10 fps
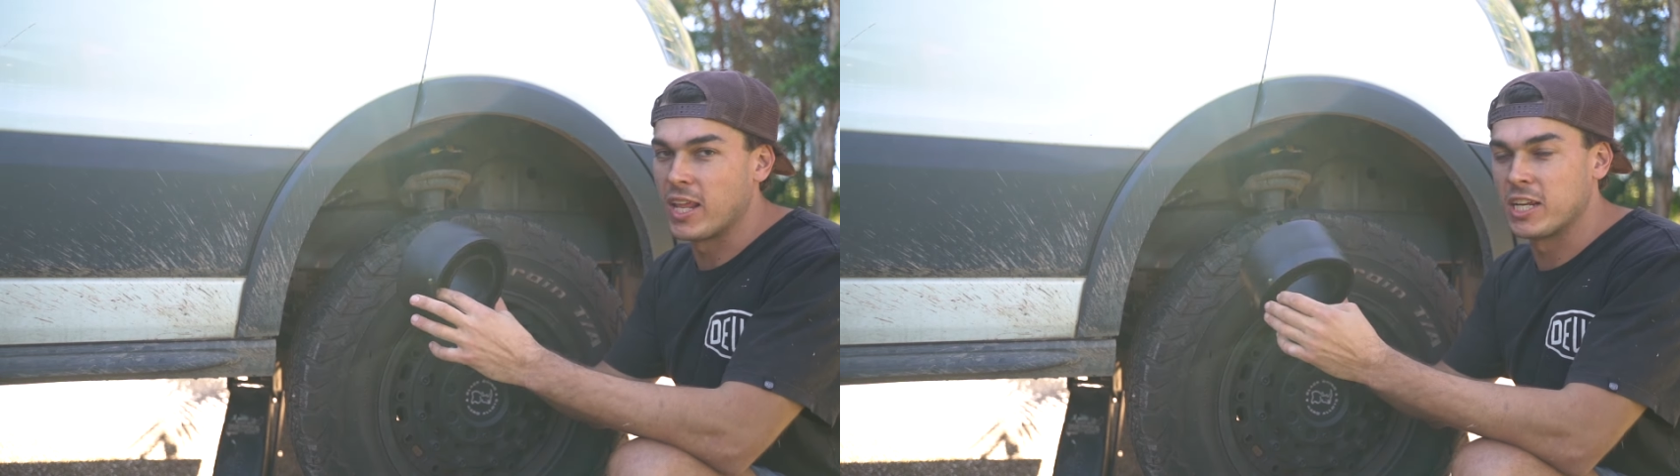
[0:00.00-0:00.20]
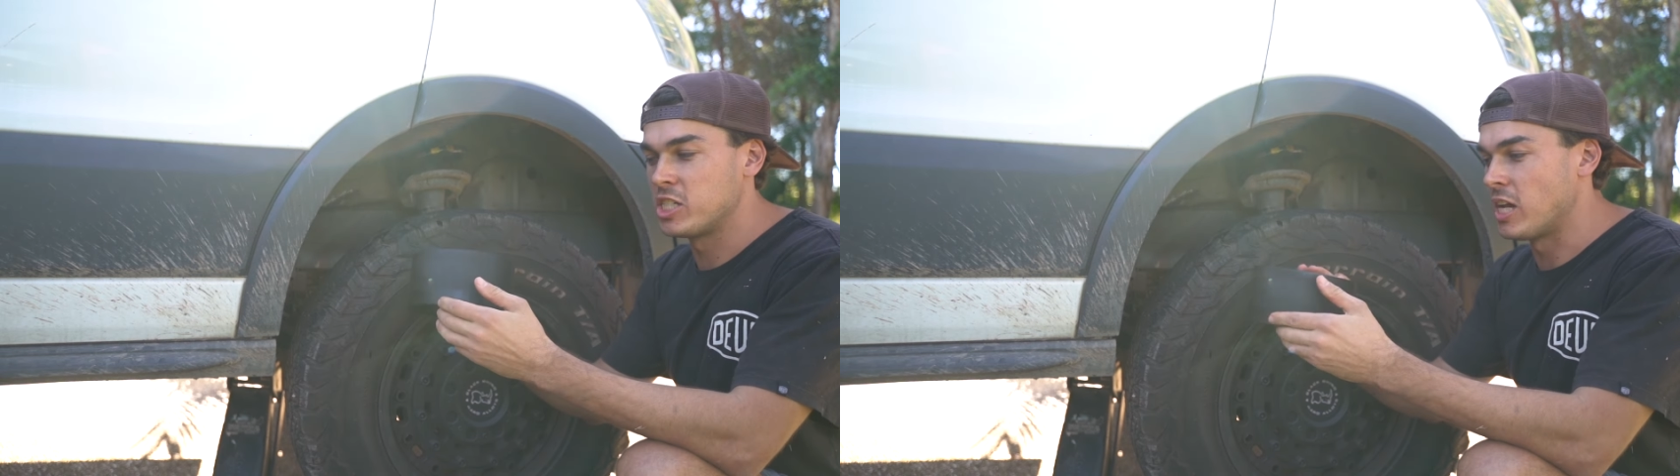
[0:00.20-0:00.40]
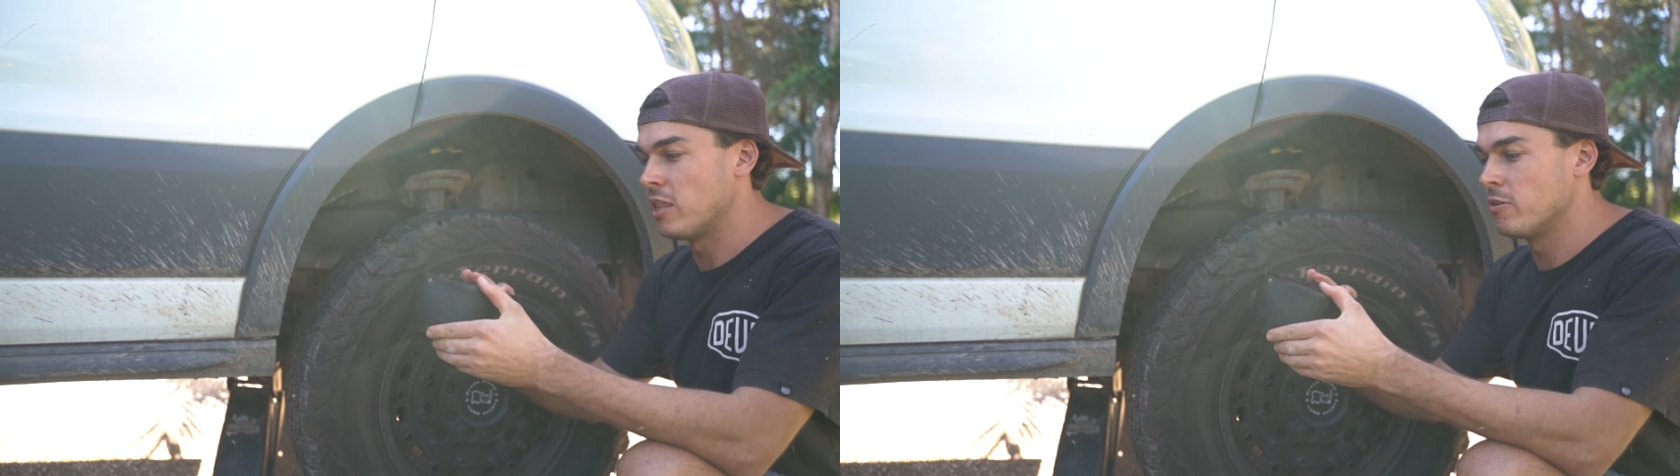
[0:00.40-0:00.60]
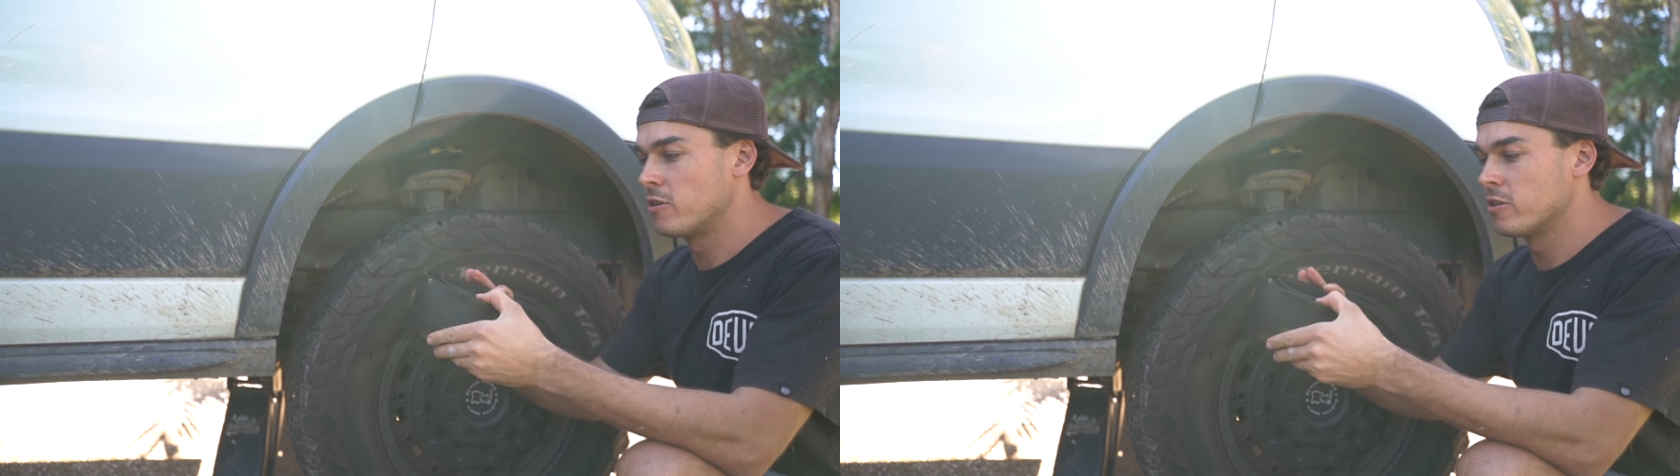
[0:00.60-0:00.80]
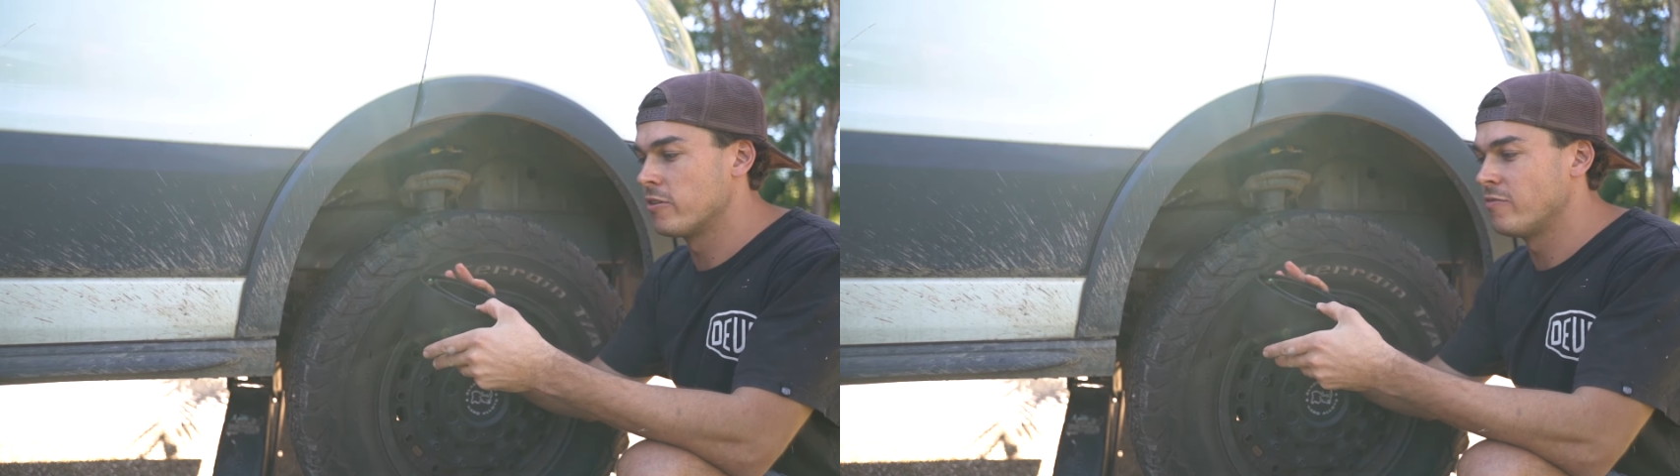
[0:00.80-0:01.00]
and a
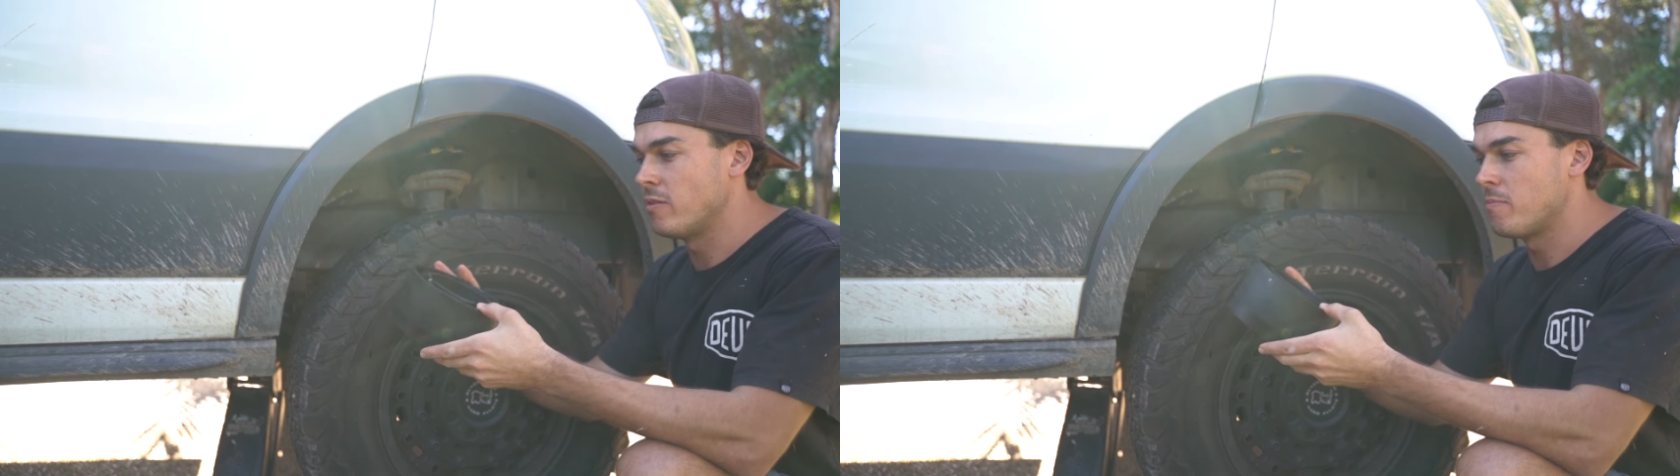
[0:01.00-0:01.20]
shallower groove.